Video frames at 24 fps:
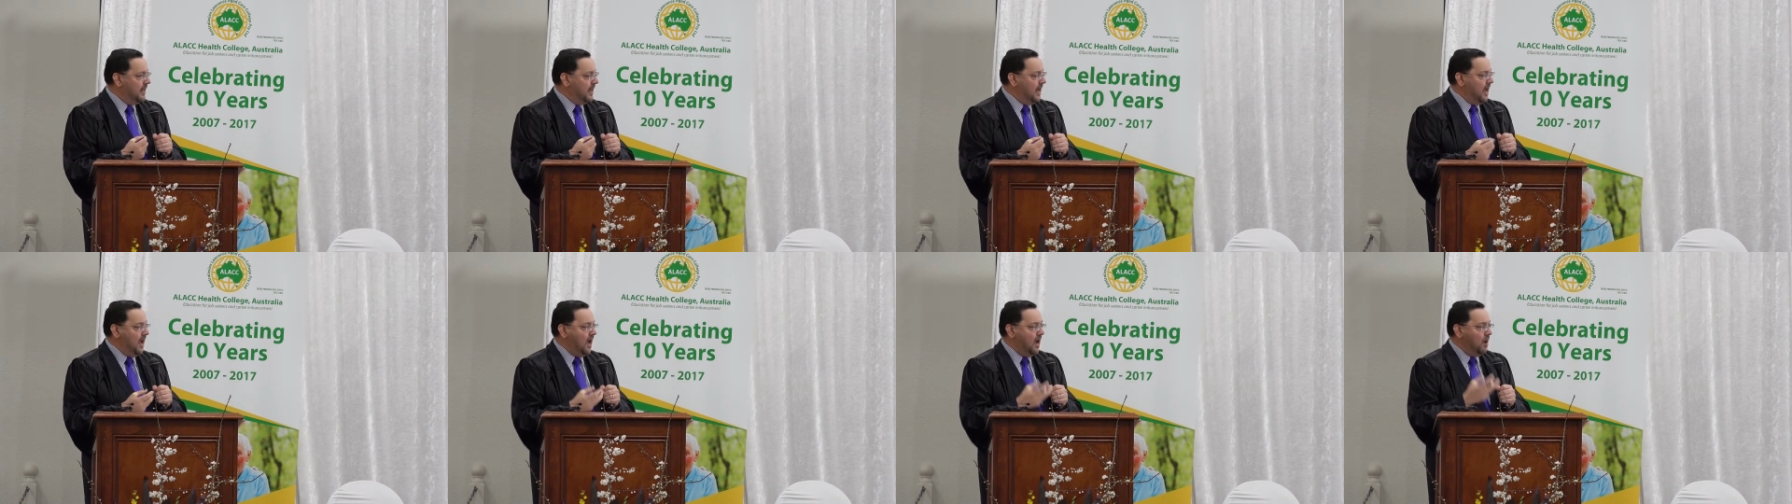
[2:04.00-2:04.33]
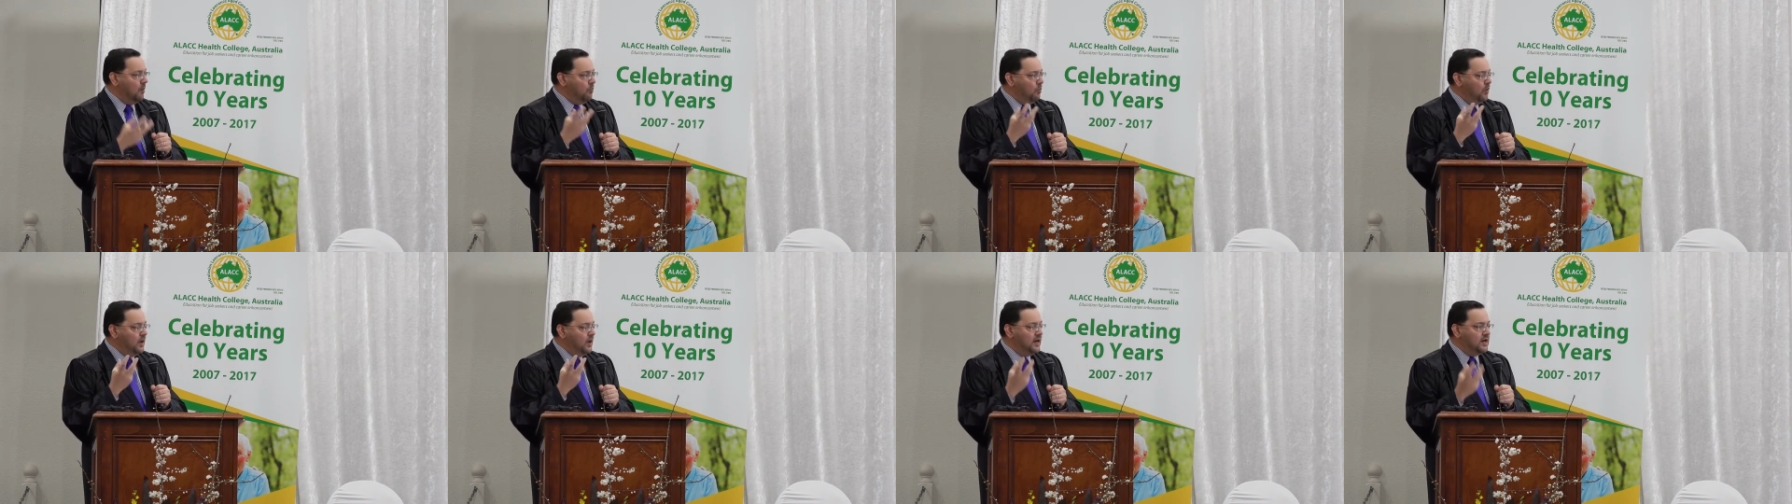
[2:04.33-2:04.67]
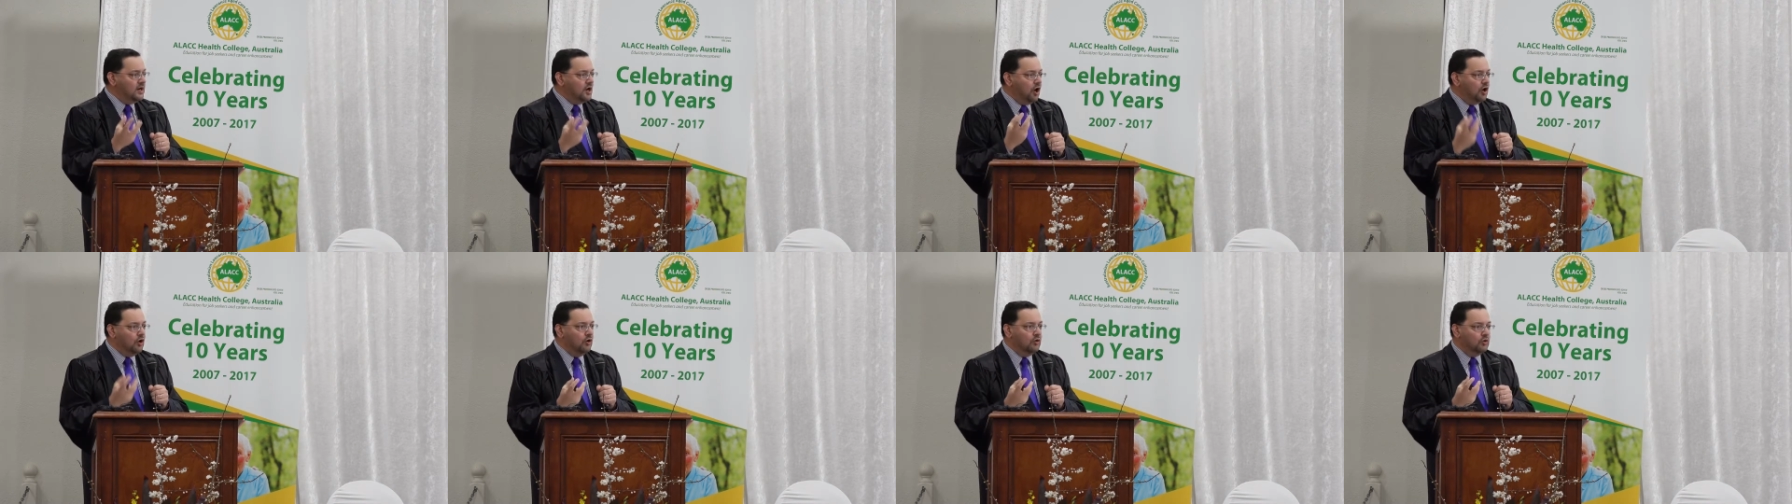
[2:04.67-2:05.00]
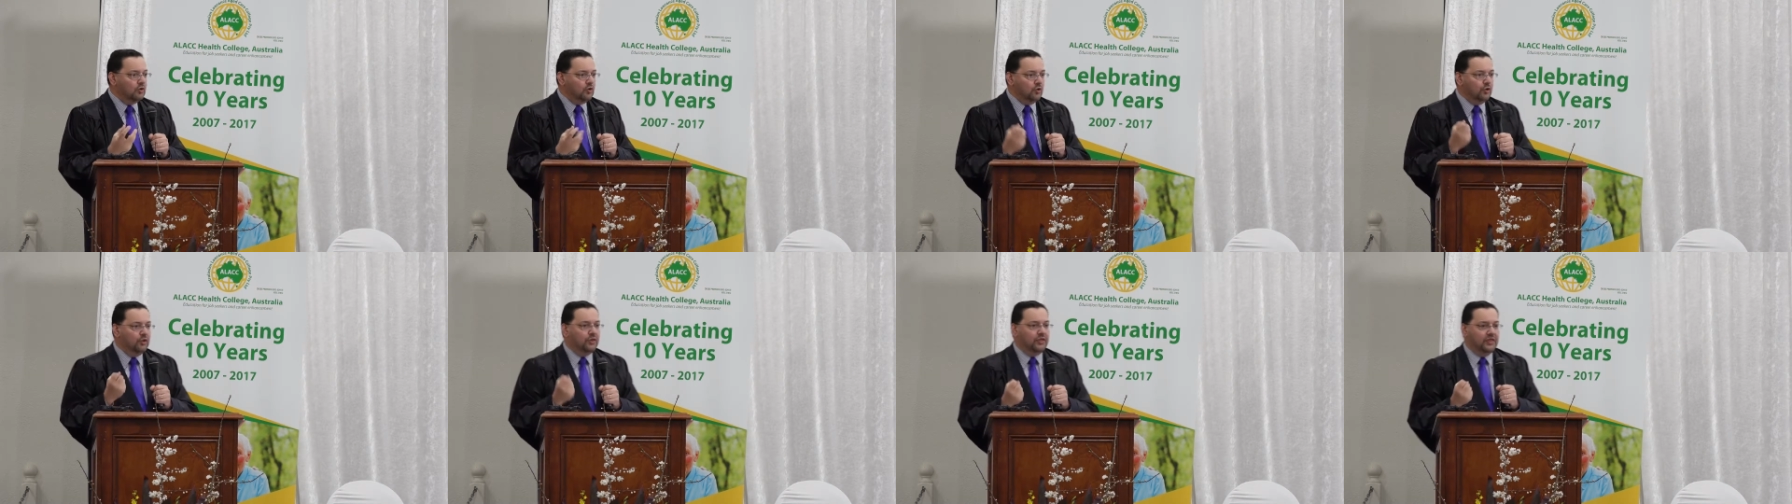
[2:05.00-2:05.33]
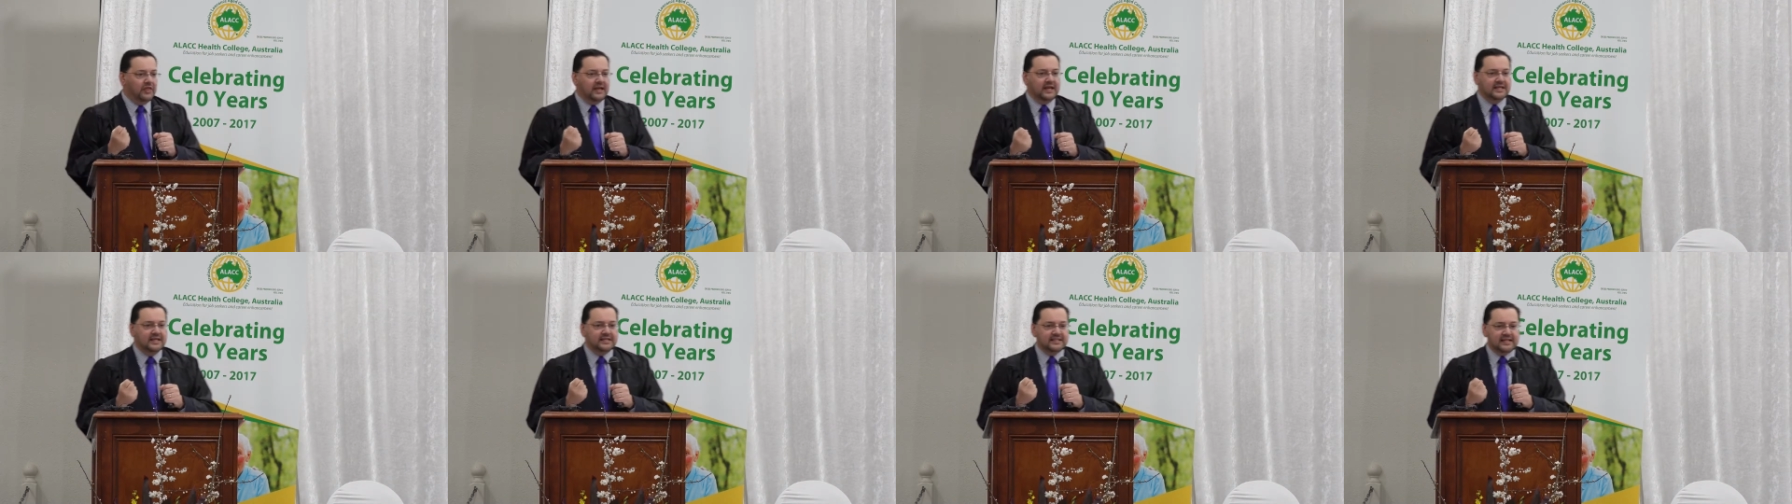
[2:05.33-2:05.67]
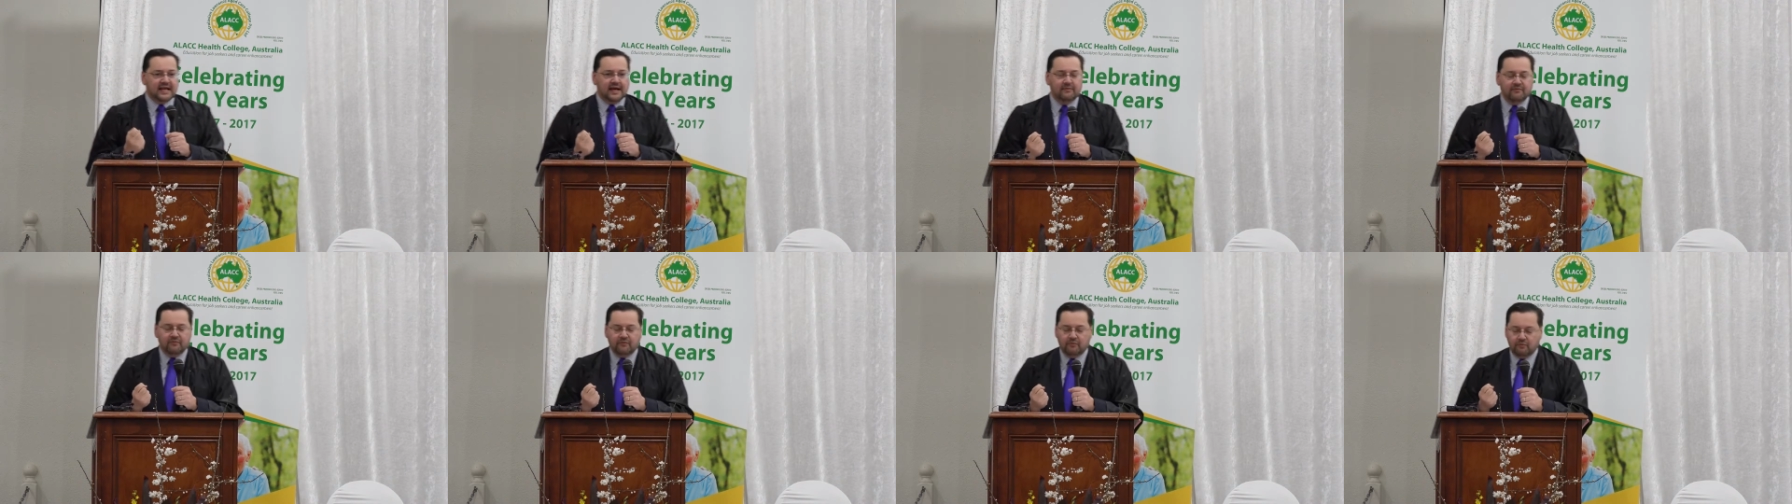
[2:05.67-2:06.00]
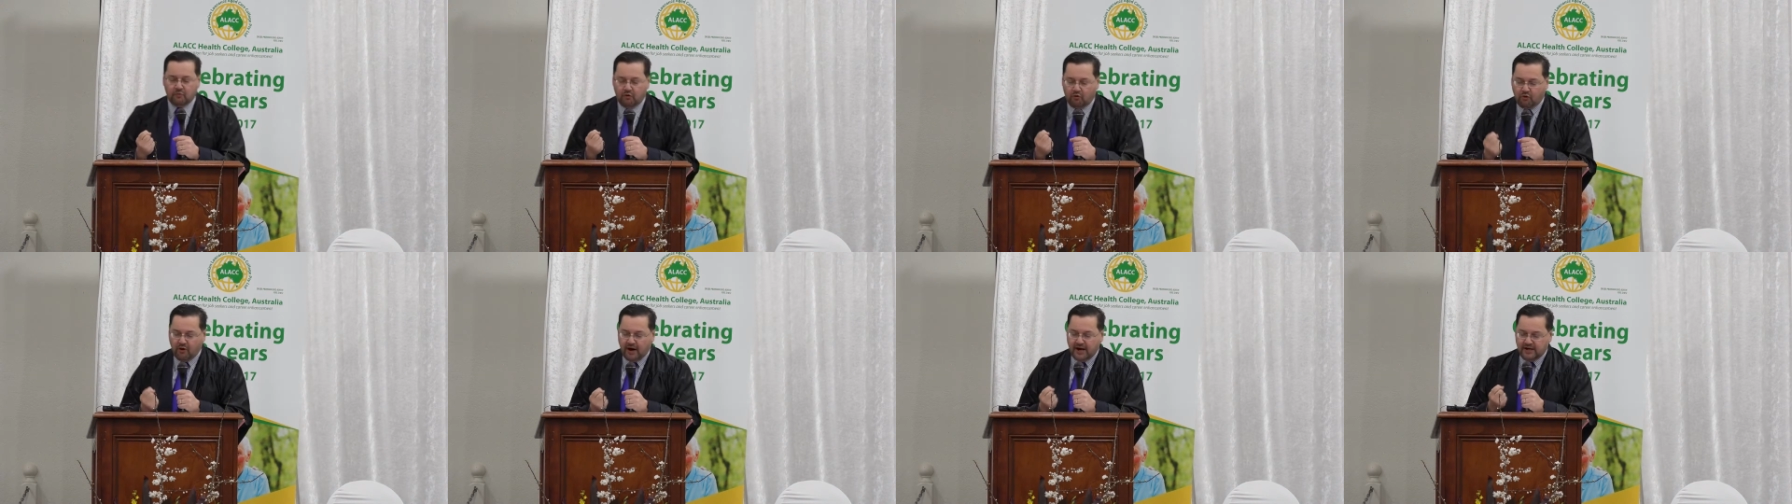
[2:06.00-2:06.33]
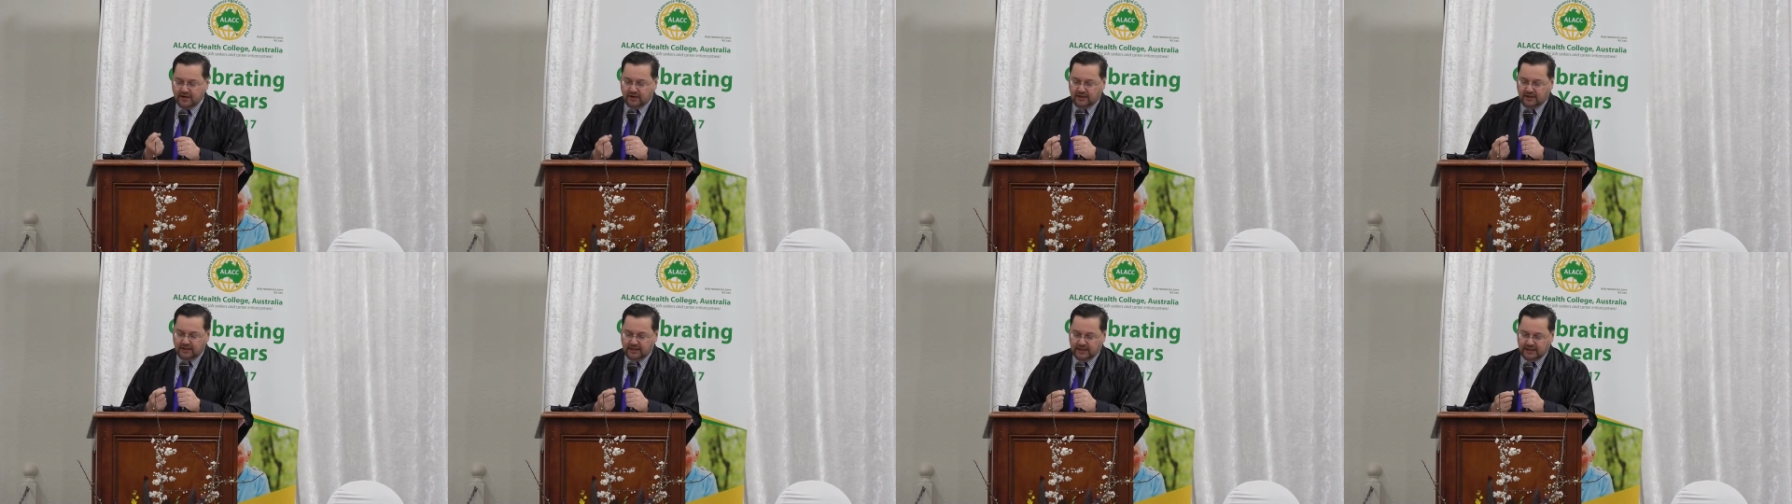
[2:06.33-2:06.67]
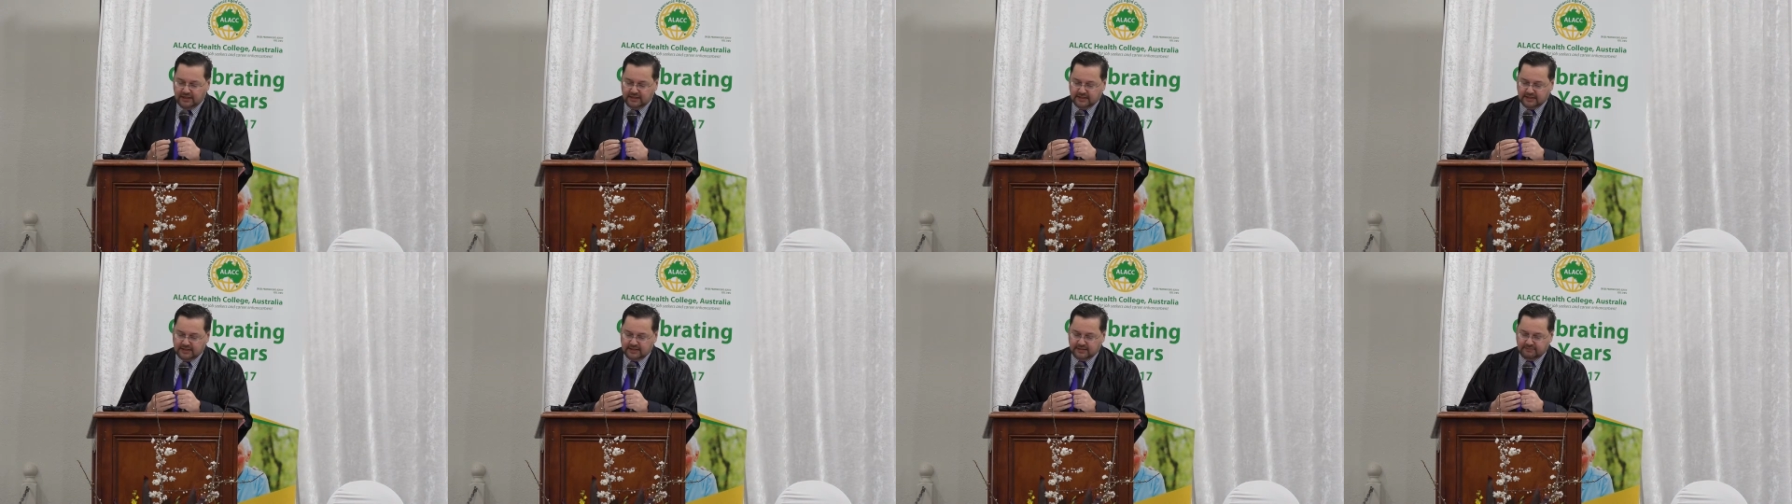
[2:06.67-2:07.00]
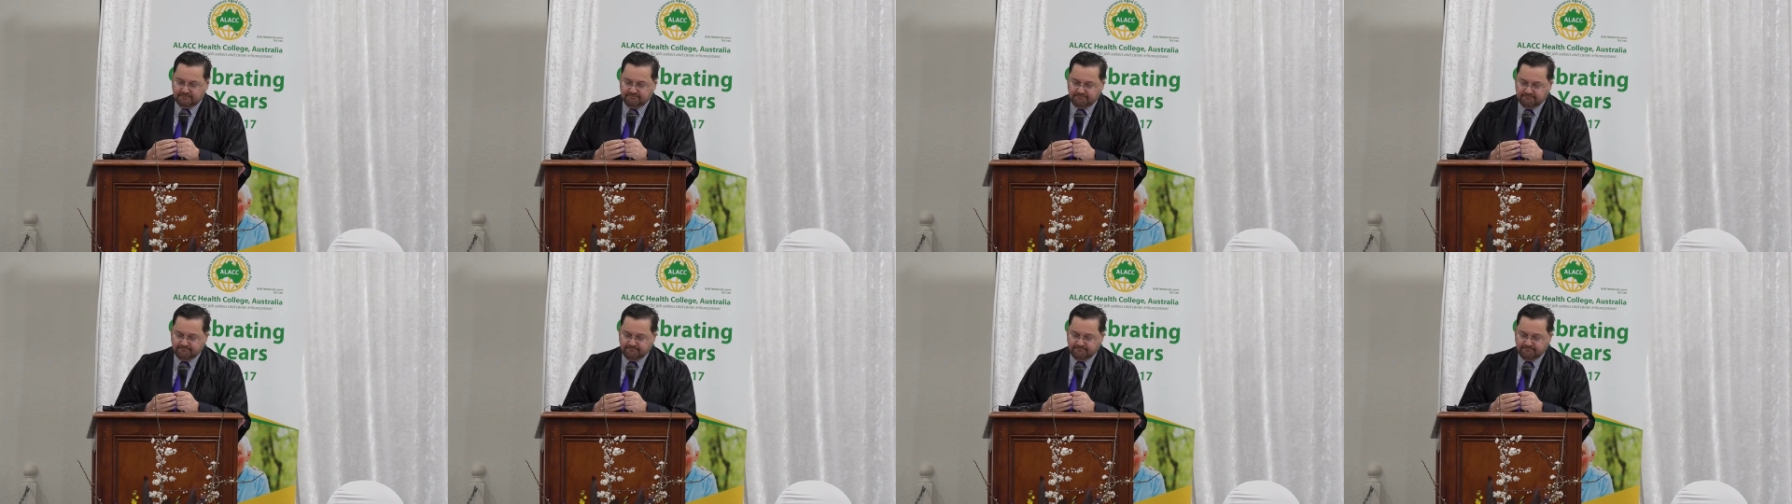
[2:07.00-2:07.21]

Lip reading: And we know good things come from great ideas.